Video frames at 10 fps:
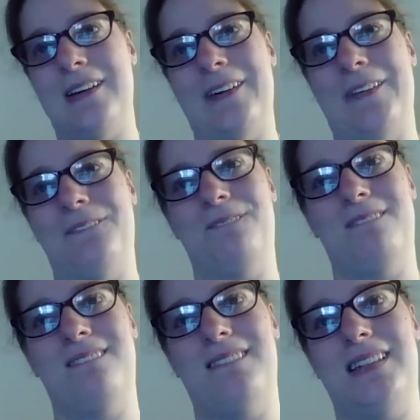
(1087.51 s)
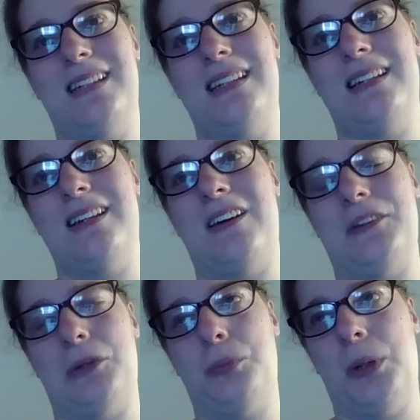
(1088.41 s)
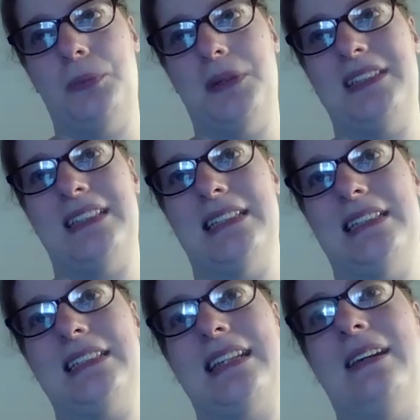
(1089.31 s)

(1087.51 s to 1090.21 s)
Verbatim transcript: um, other purposes.